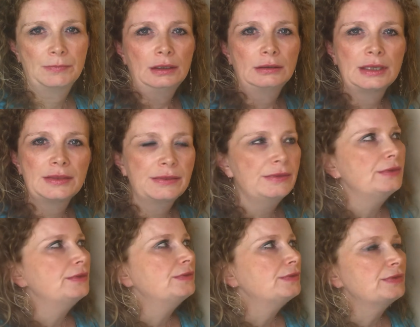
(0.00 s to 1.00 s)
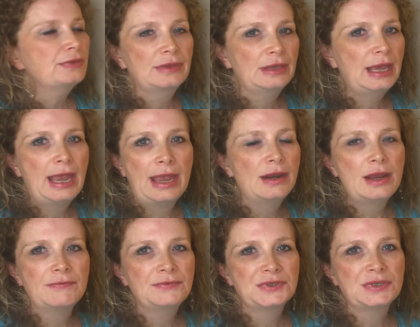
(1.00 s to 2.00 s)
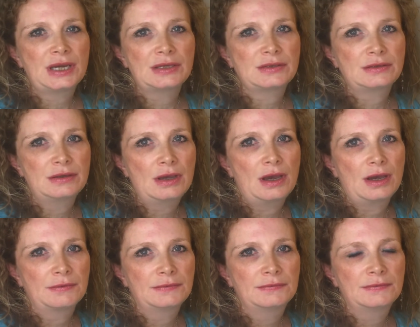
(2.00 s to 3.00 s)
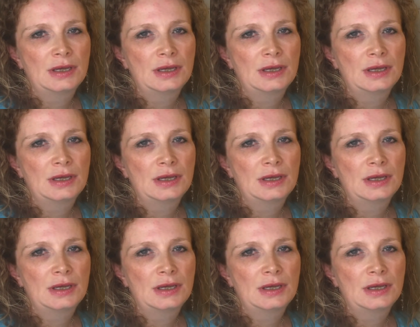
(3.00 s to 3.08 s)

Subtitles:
And I can't emphasize enough